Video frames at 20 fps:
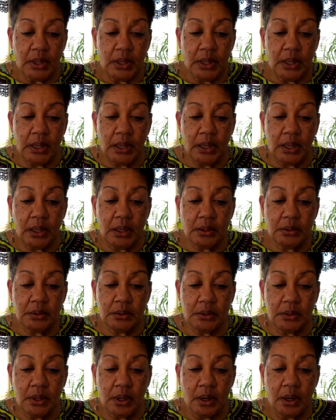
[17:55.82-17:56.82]

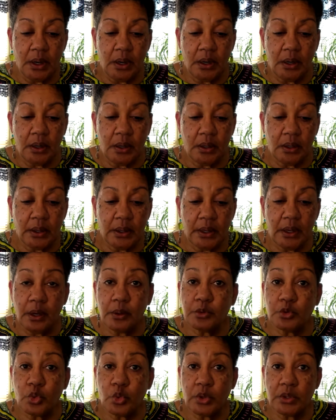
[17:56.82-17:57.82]
It
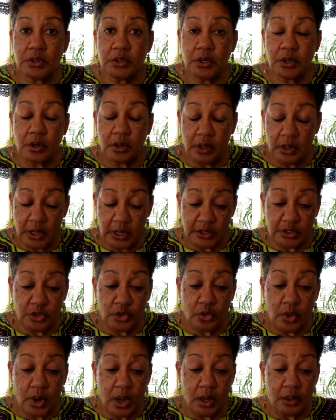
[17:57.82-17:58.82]
helps with your
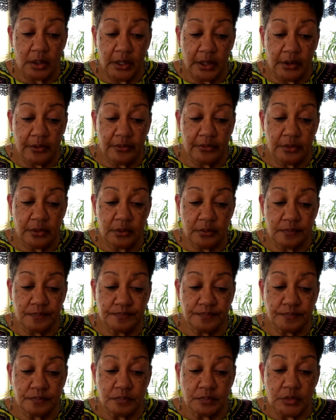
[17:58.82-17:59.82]
cholesterol level,
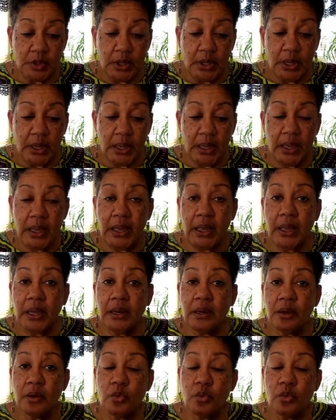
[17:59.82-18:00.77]
and it